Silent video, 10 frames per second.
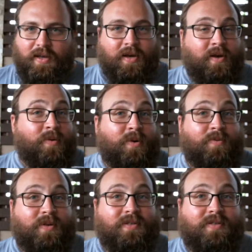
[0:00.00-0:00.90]
Yeah,
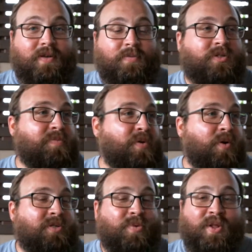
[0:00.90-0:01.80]
well, I'm not
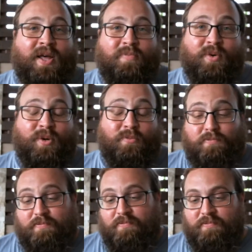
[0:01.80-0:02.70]
surprised by that, but
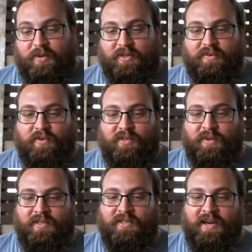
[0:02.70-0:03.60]
because everyone's
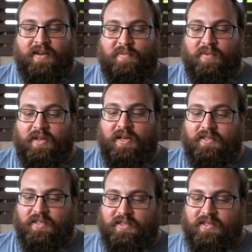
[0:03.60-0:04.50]
been saying it. But yeah,
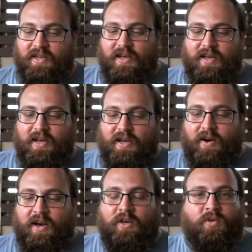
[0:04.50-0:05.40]
it's
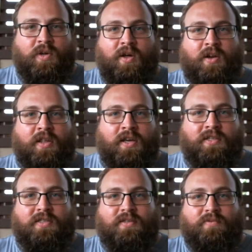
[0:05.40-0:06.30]
I don't do a lot of
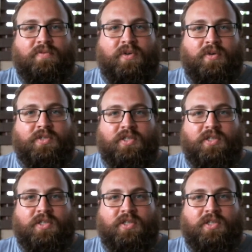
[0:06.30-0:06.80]
these reviews.